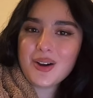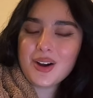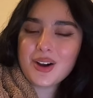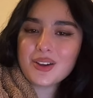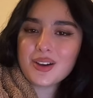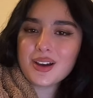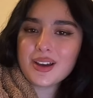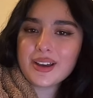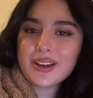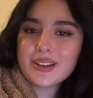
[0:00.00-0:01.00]
How are you
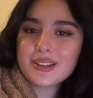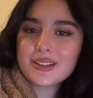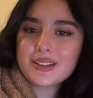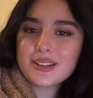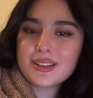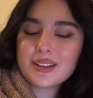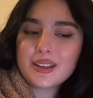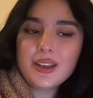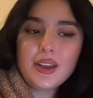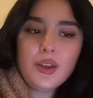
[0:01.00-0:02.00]
guys?
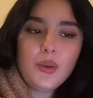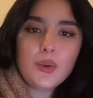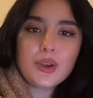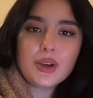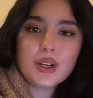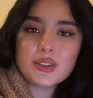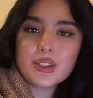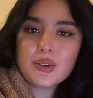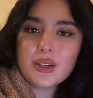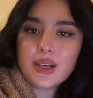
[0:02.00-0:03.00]
what you guys
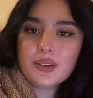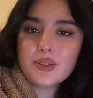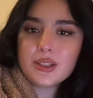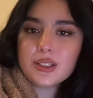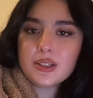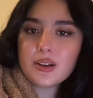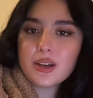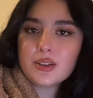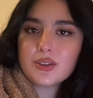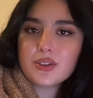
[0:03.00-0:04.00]
doing anything
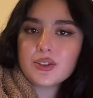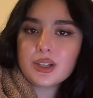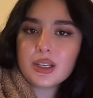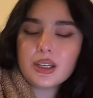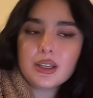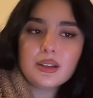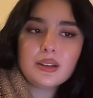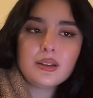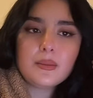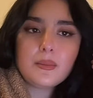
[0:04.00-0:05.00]
tonight just
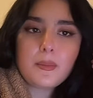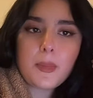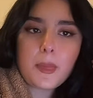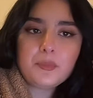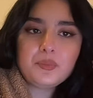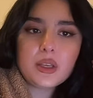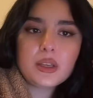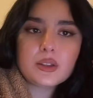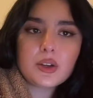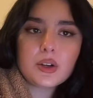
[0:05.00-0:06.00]
chilling
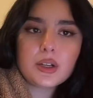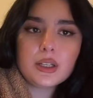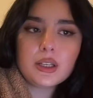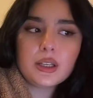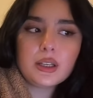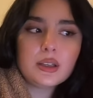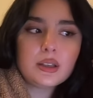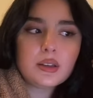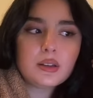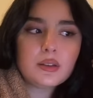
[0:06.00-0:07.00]
it's currently
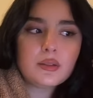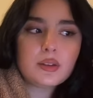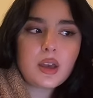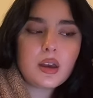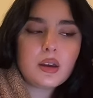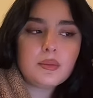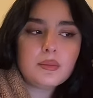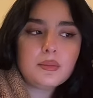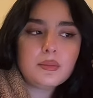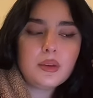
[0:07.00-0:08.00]

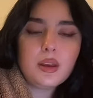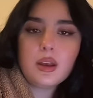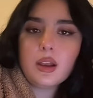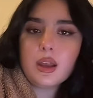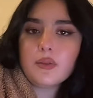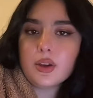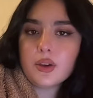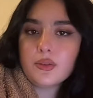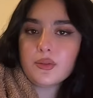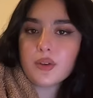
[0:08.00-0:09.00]
um
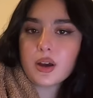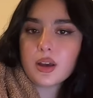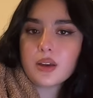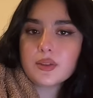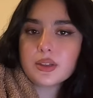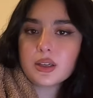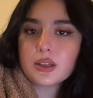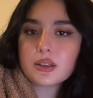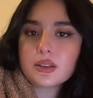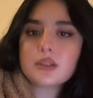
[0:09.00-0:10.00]

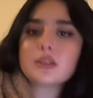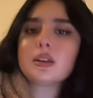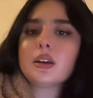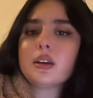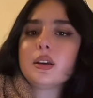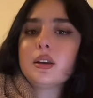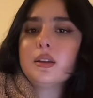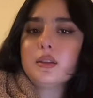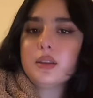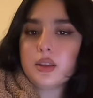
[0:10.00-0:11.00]
11.056 here
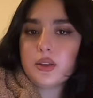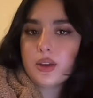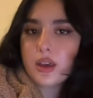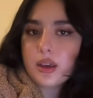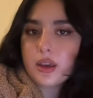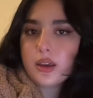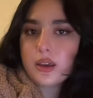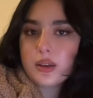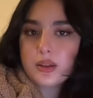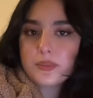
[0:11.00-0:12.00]
in the
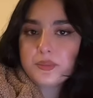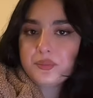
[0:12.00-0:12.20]
UK